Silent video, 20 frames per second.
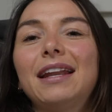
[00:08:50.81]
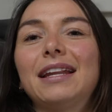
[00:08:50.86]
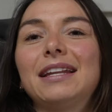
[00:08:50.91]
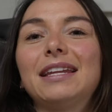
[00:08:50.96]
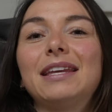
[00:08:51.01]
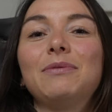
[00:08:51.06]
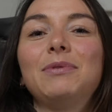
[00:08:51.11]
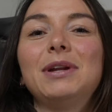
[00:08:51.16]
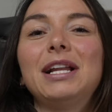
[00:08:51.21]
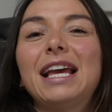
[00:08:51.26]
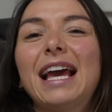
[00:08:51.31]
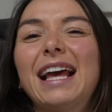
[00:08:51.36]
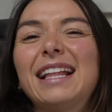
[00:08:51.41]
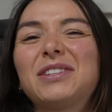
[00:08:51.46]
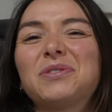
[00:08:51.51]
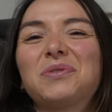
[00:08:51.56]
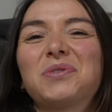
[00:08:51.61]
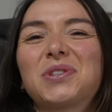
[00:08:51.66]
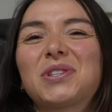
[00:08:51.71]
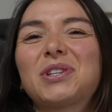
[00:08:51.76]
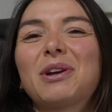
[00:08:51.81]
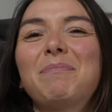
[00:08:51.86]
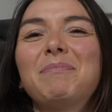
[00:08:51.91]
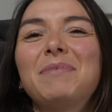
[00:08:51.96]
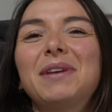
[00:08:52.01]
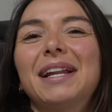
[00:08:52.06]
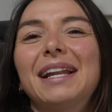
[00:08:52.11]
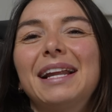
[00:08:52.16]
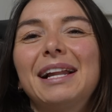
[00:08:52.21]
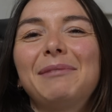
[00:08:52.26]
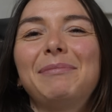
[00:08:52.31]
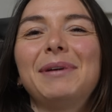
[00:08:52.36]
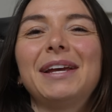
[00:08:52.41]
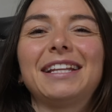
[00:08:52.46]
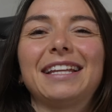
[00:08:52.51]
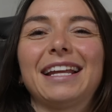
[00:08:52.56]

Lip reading: And he really had to stop me a little bit